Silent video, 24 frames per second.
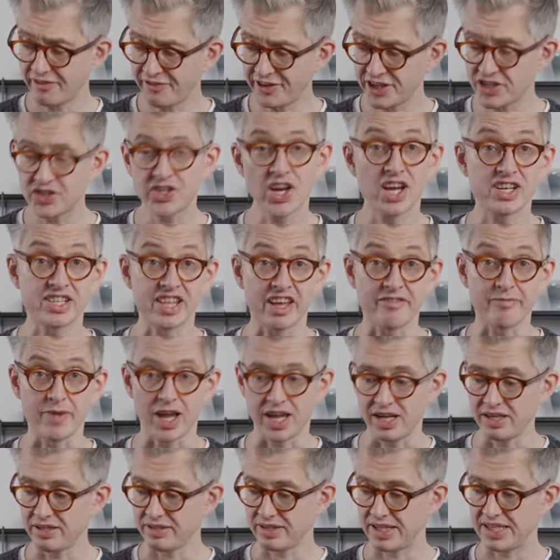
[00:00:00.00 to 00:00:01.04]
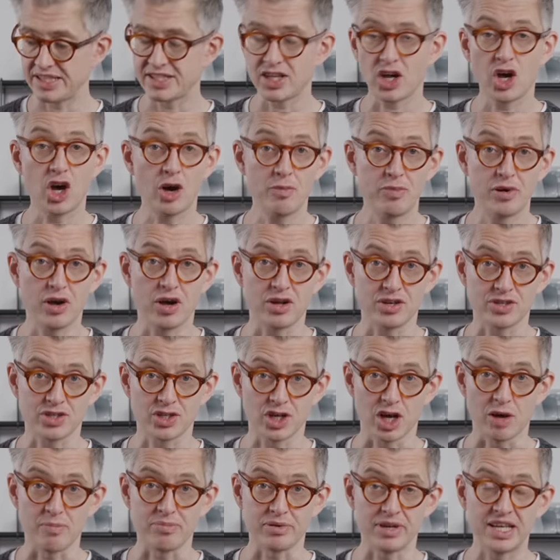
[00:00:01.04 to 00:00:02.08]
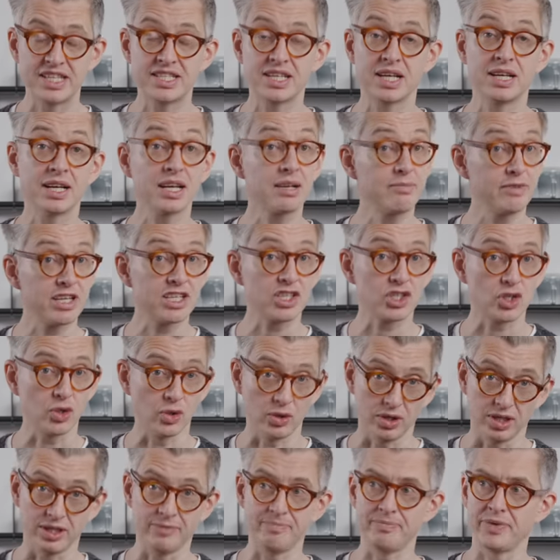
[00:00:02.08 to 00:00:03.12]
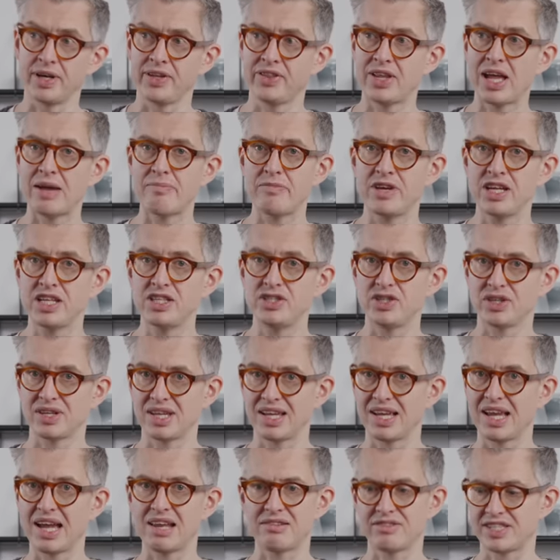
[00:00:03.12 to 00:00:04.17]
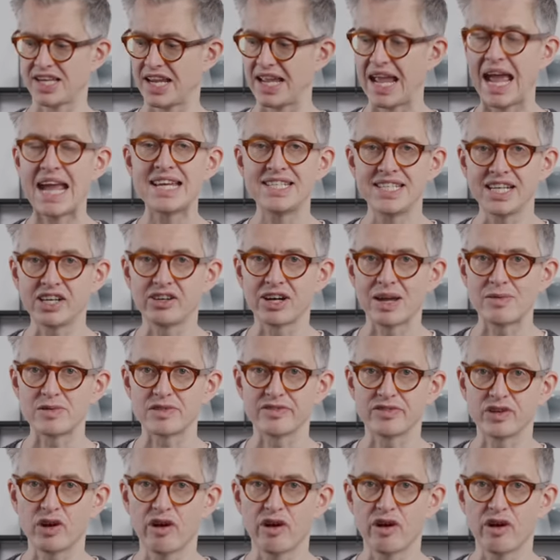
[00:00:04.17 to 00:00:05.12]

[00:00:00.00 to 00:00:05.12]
the first change they've made is the hopper on top. It's a little bit taller, and that means you can get, say, 80 grams of